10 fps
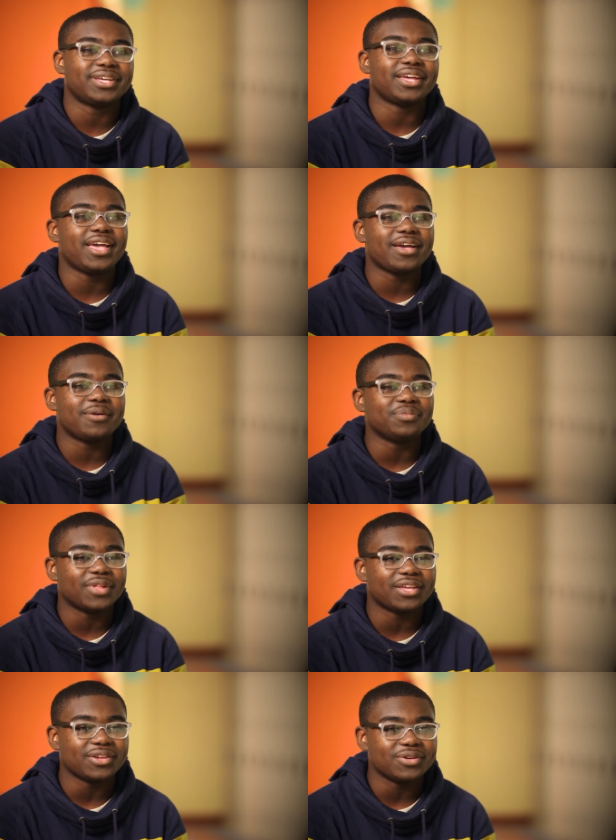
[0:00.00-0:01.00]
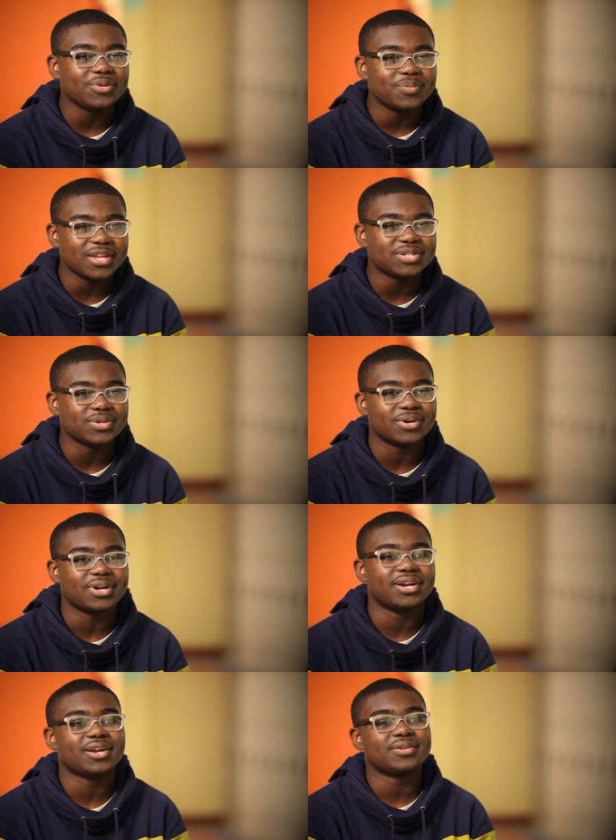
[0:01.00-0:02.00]
like, hey, I'm like your new mentor.
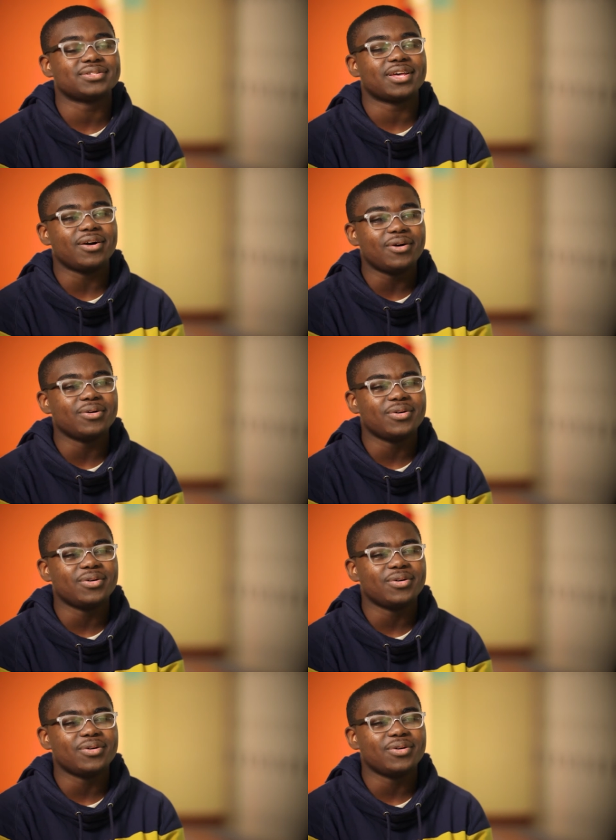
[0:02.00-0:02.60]
And I was like, oh,